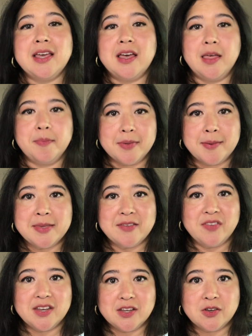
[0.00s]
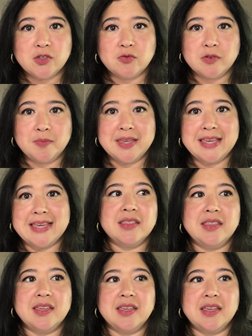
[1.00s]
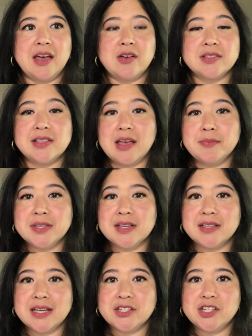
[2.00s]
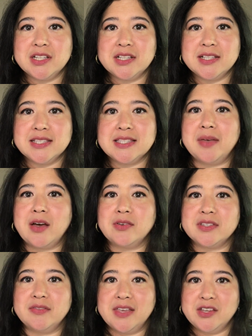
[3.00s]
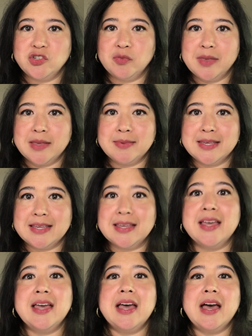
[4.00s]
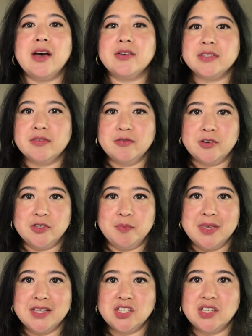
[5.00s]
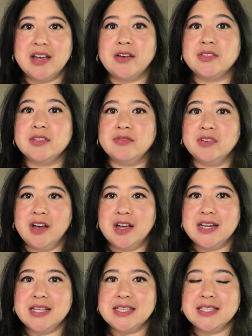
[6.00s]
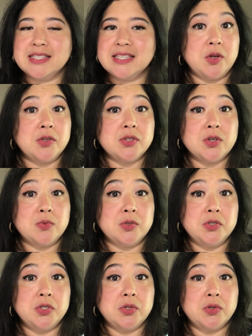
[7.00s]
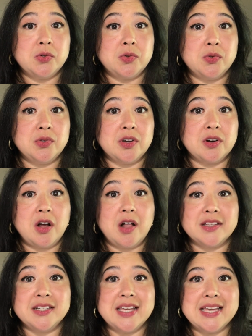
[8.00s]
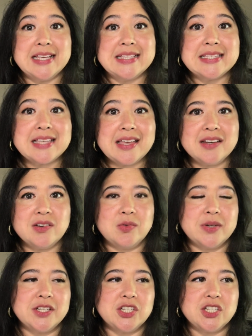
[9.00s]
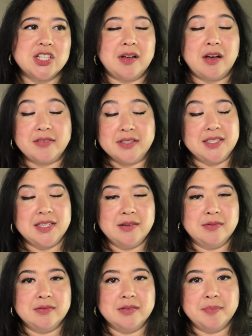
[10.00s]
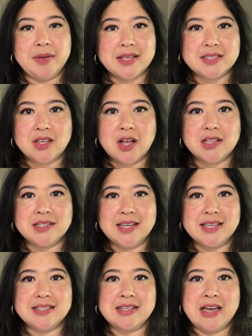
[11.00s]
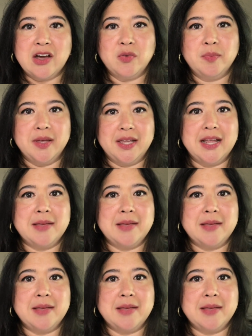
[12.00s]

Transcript: Upcoming videos will be the House Labs collections, House of Angel Baby, House of Rose Bitch, House of Goddess. Also, we'll do their holiday set, which obviously we're past the holidays now, but